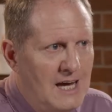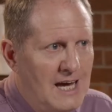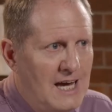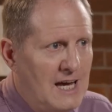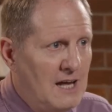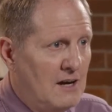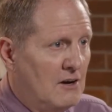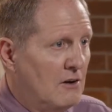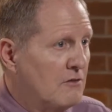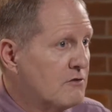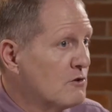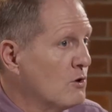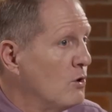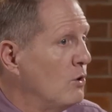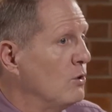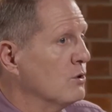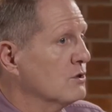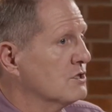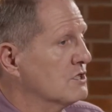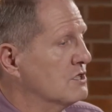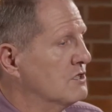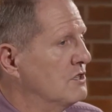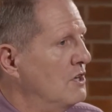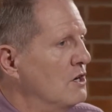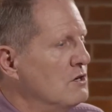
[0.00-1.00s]
And of
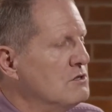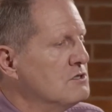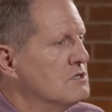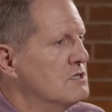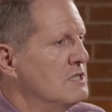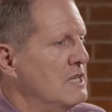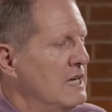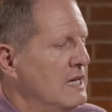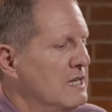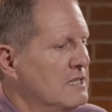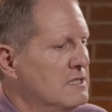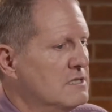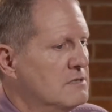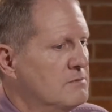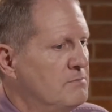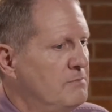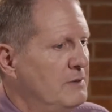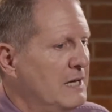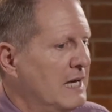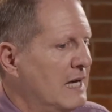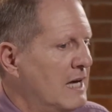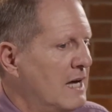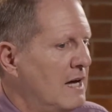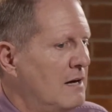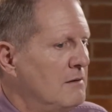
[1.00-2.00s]
course, those things
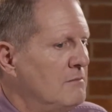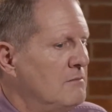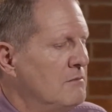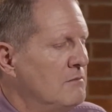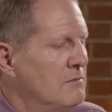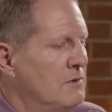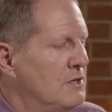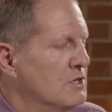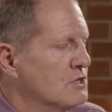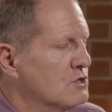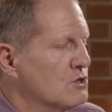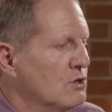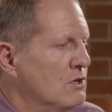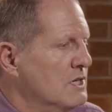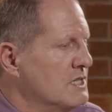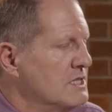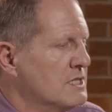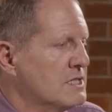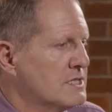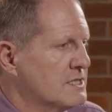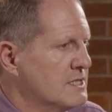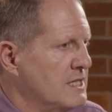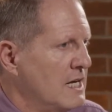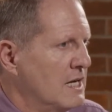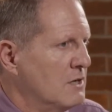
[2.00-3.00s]
become the
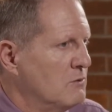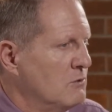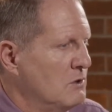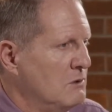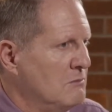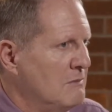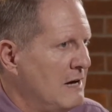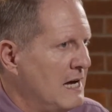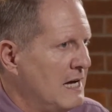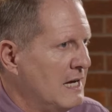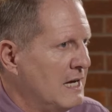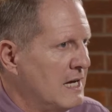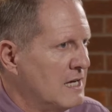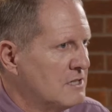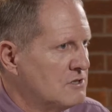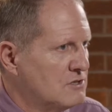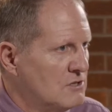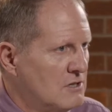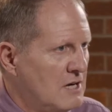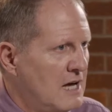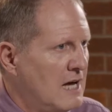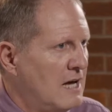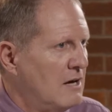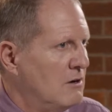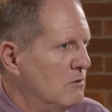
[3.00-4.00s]
choices that we make as
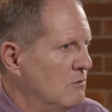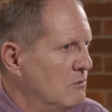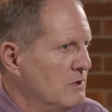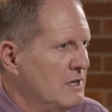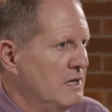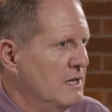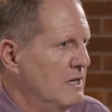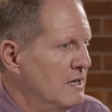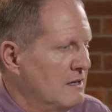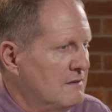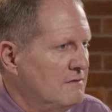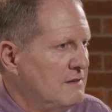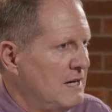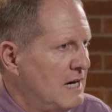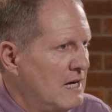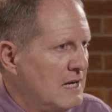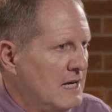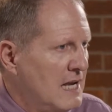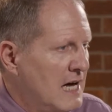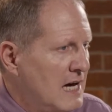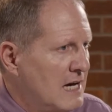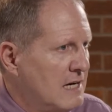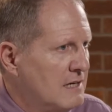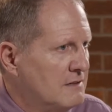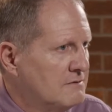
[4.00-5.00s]
to how we live our
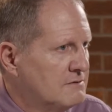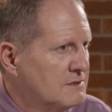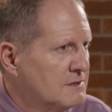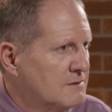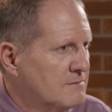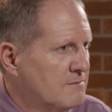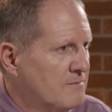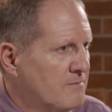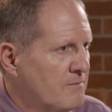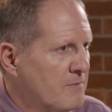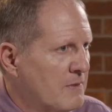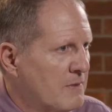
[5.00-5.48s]
lives.